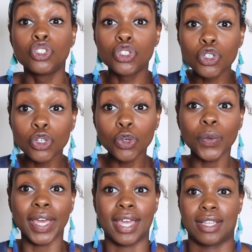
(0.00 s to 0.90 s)

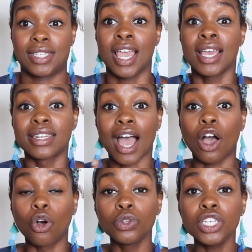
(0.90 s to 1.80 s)
do it.
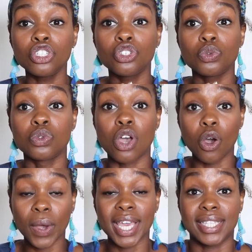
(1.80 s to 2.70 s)
Not only do you
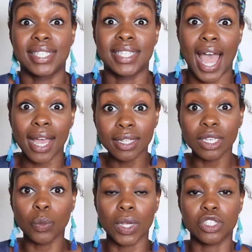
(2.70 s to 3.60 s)
know
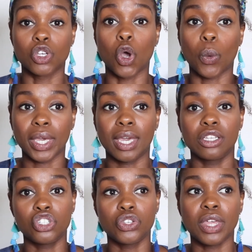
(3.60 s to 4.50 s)
exactly what's going
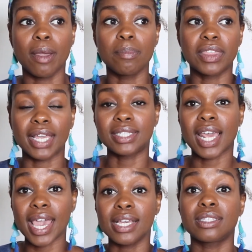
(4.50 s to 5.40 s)
into them, they
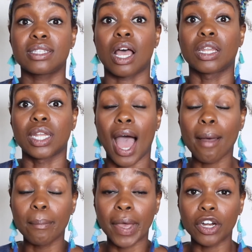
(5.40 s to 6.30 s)
taste a
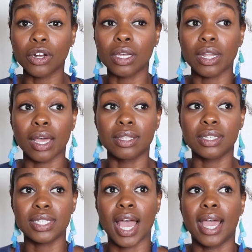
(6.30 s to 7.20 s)
lot better a lot of
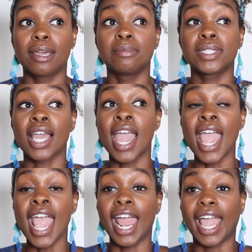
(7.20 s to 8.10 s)
the times,
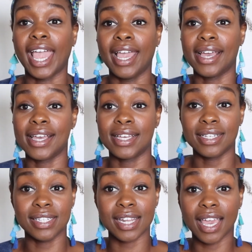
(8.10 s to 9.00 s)

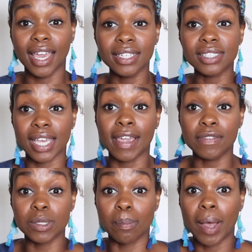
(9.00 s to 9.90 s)
and it
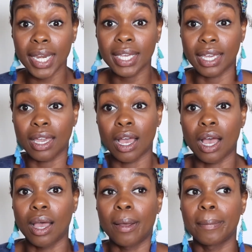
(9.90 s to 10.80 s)
saves money.
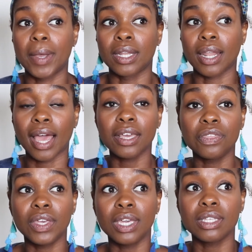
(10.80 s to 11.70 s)
A lot of
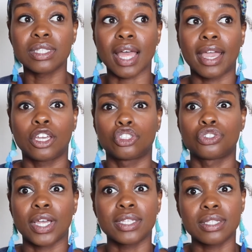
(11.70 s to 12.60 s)
things like
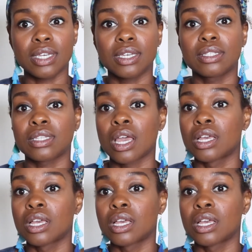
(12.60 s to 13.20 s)
dressings,